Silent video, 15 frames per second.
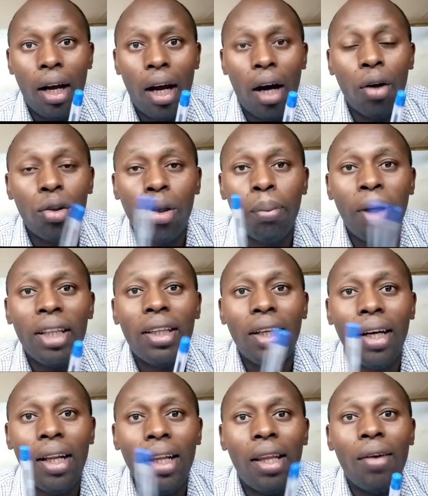
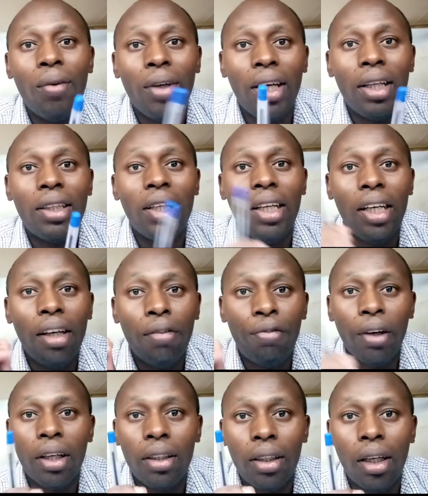Automatically they'll get
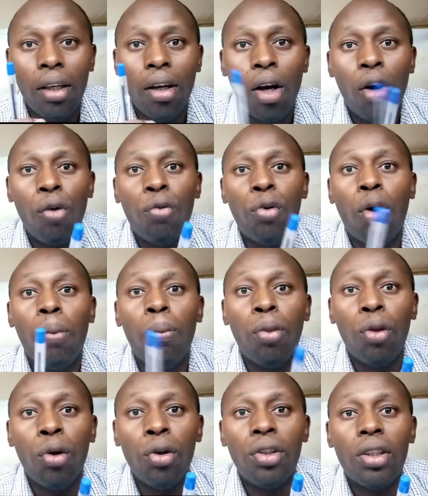infected from
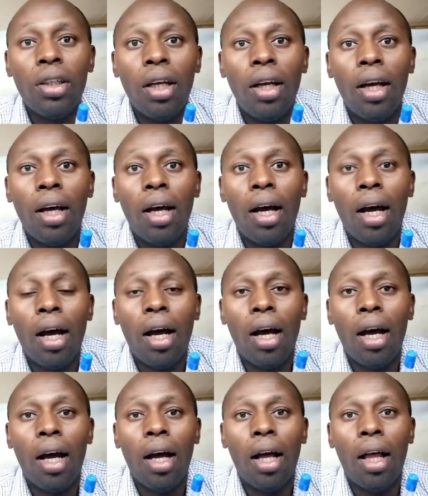those
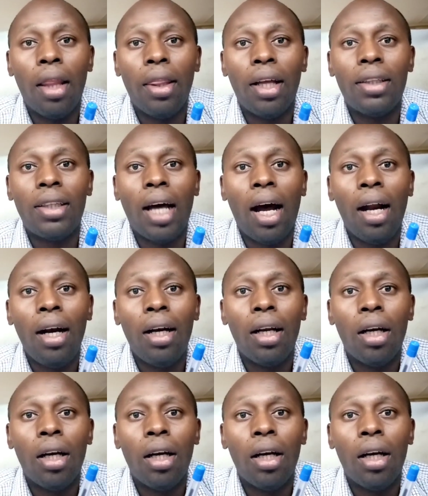that are